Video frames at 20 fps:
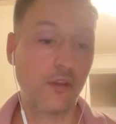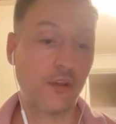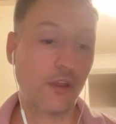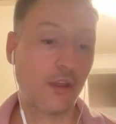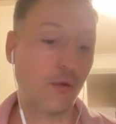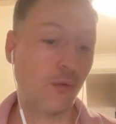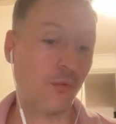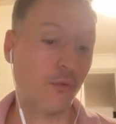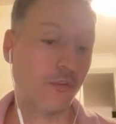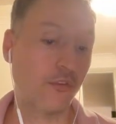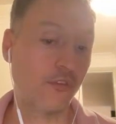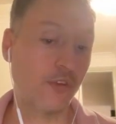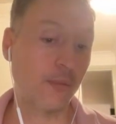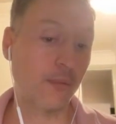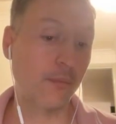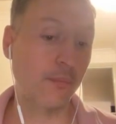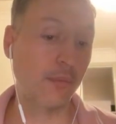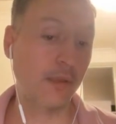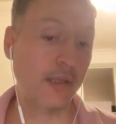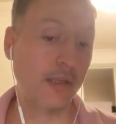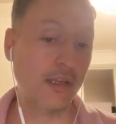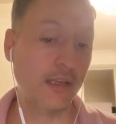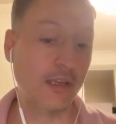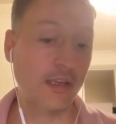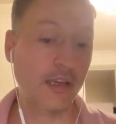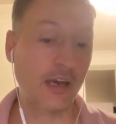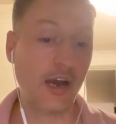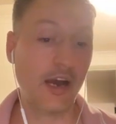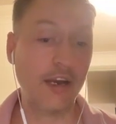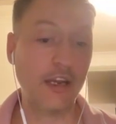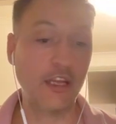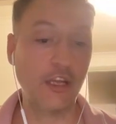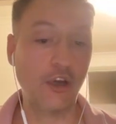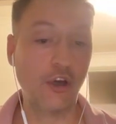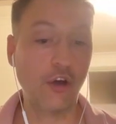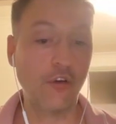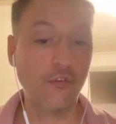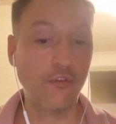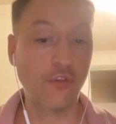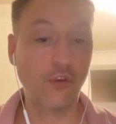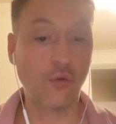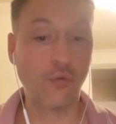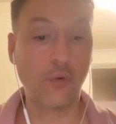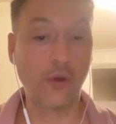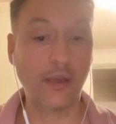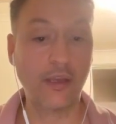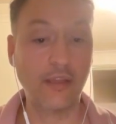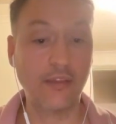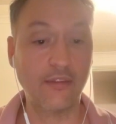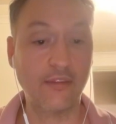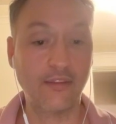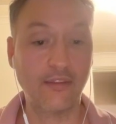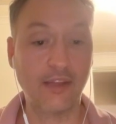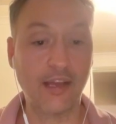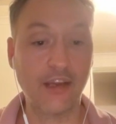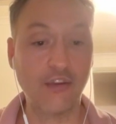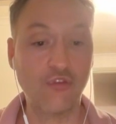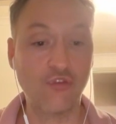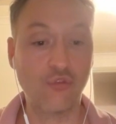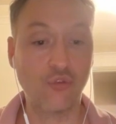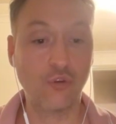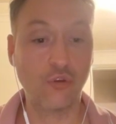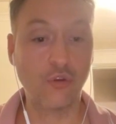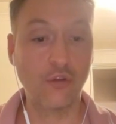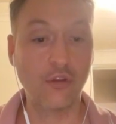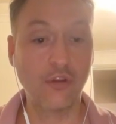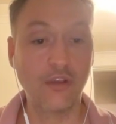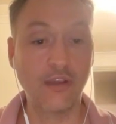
it was simply cutting off the queen's natural